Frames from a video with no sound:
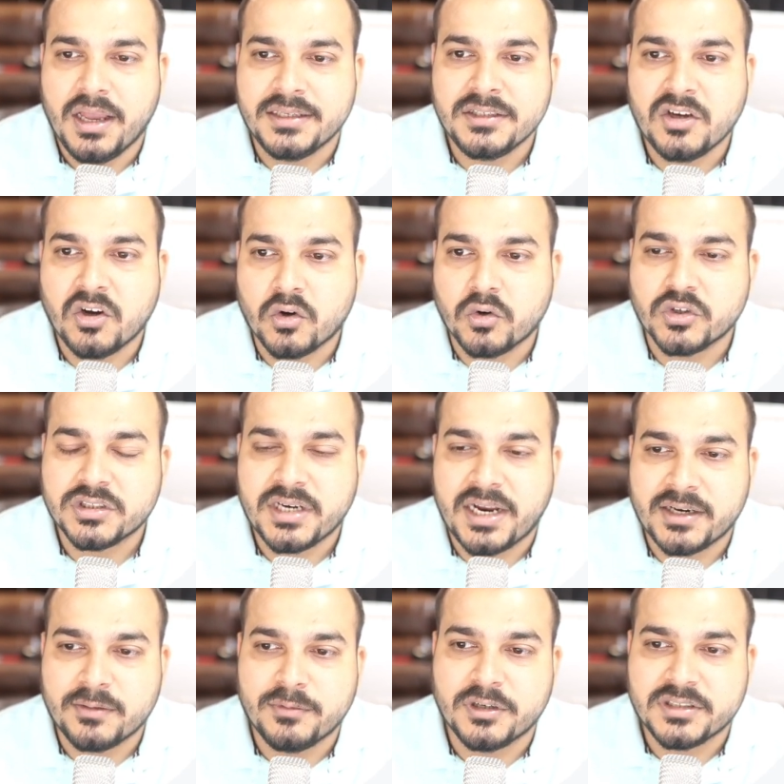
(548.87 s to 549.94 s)
In your course
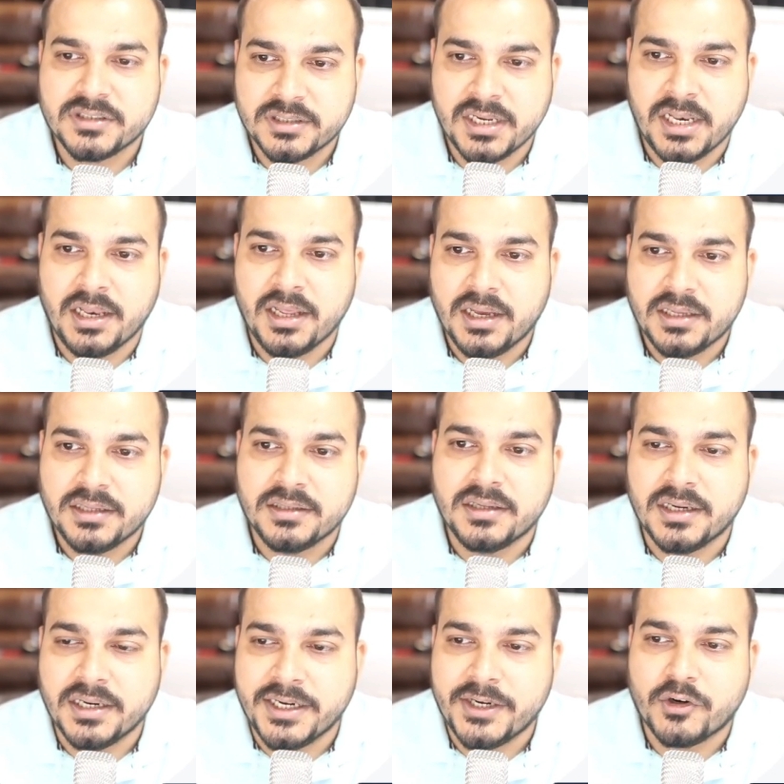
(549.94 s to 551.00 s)
dashboard, still
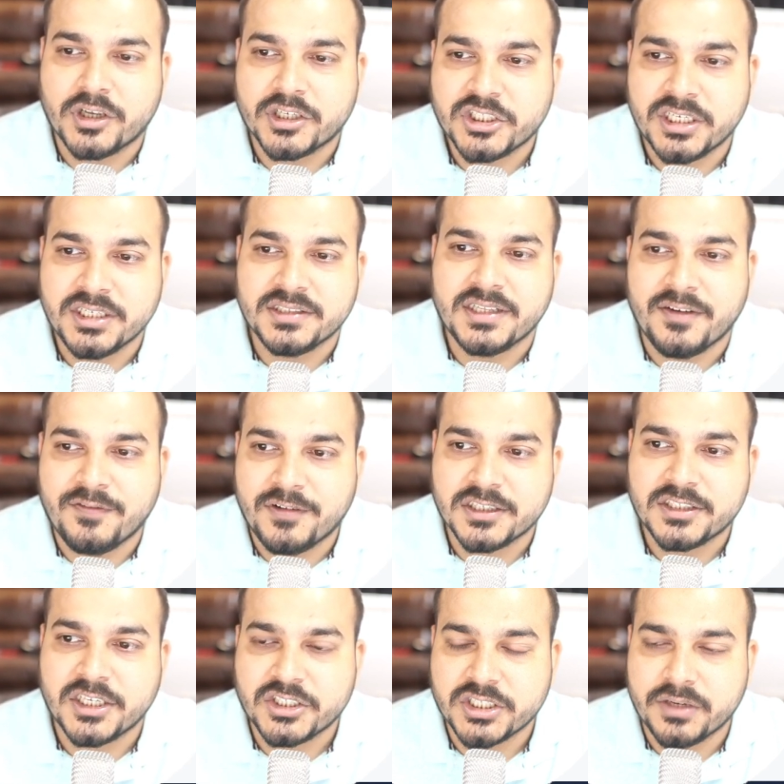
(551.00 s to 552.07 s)
the introduction is there.
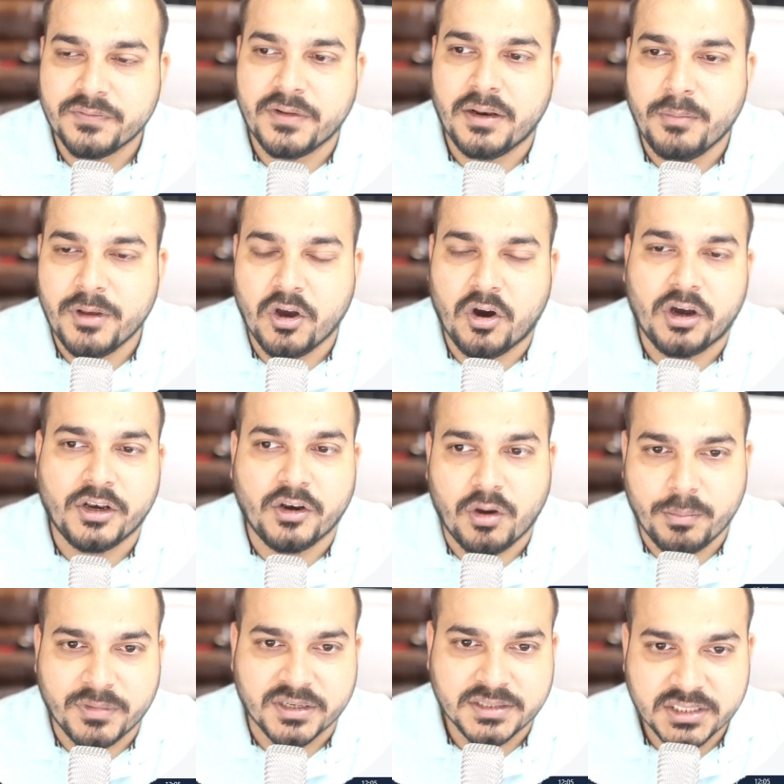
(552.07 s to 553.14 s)
First session will be on
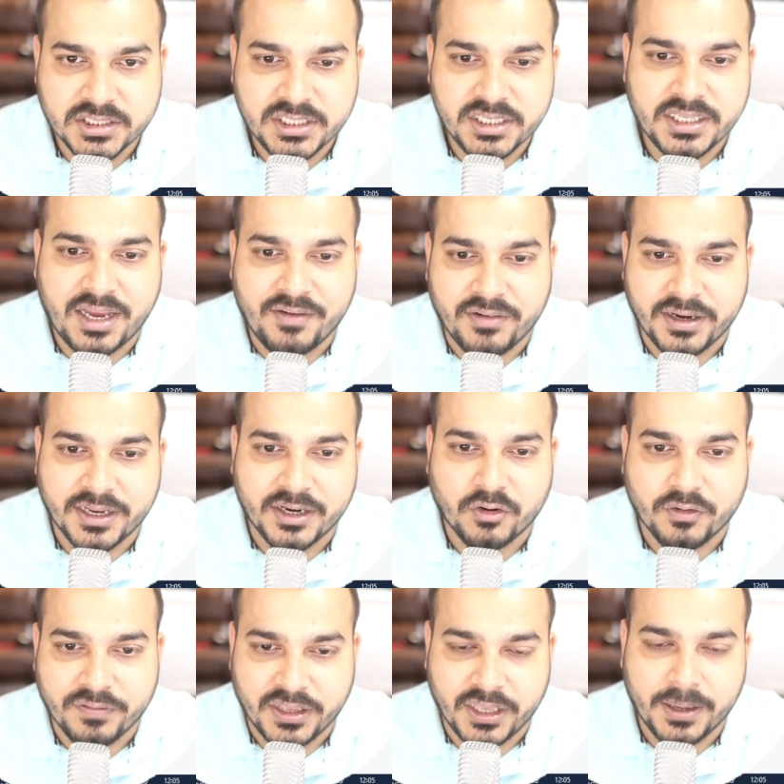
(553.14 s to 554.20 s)
November sixteenth. I've written
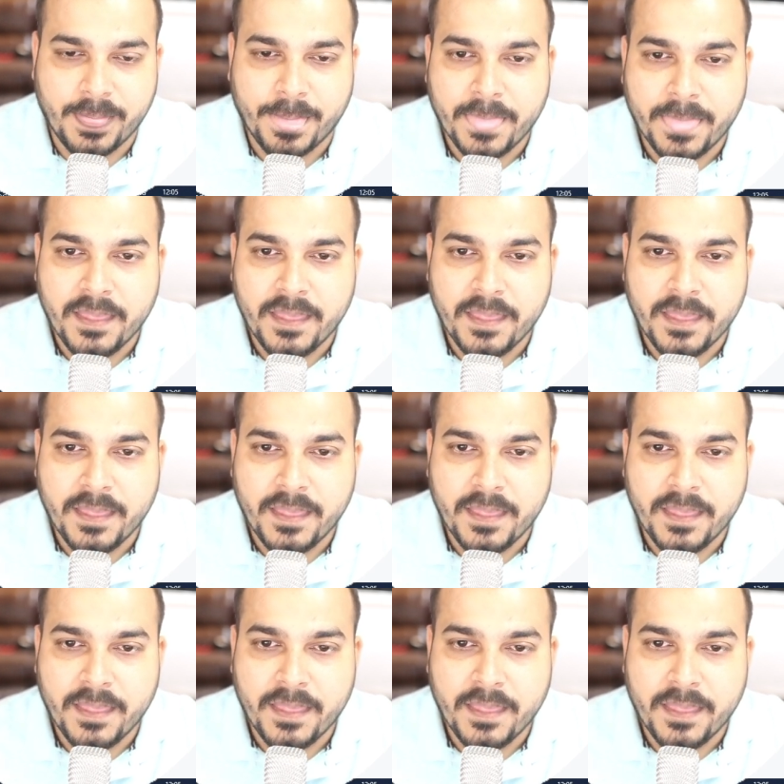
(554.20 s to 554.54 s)
over here.